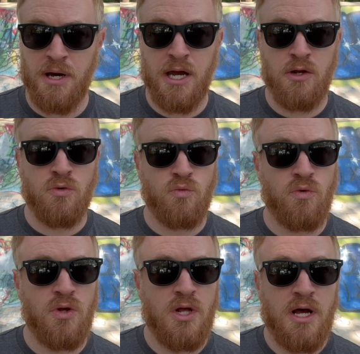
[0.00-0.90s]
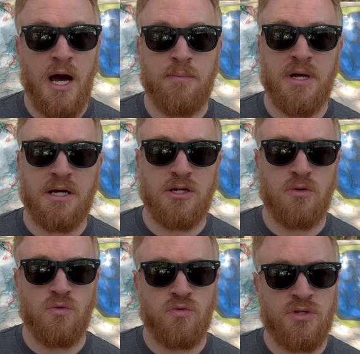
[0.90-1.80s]
I'm not going
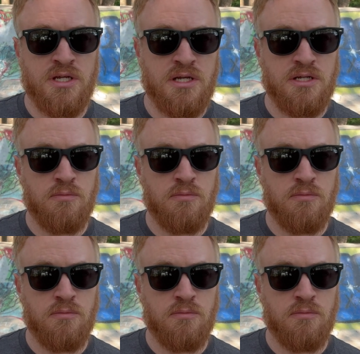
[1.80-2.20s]
to need